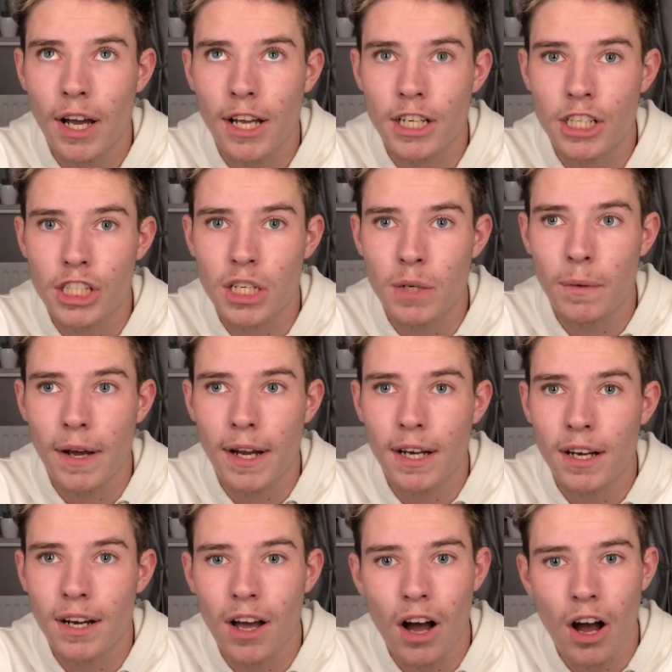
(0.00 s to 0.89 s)
and she
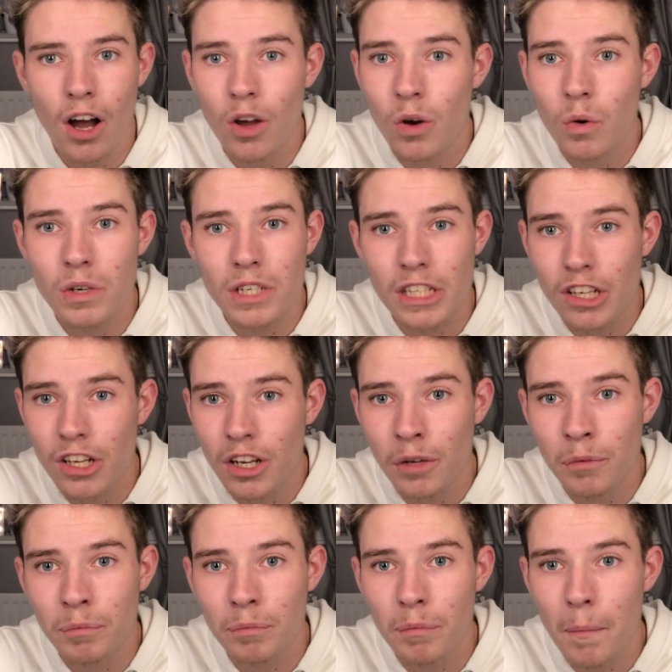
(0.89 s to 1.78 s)
went, I already
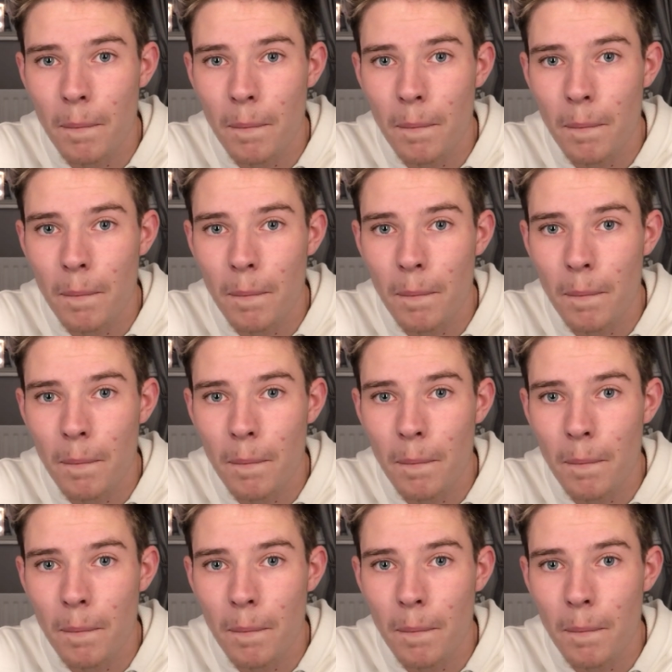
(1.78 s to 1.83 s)
knew,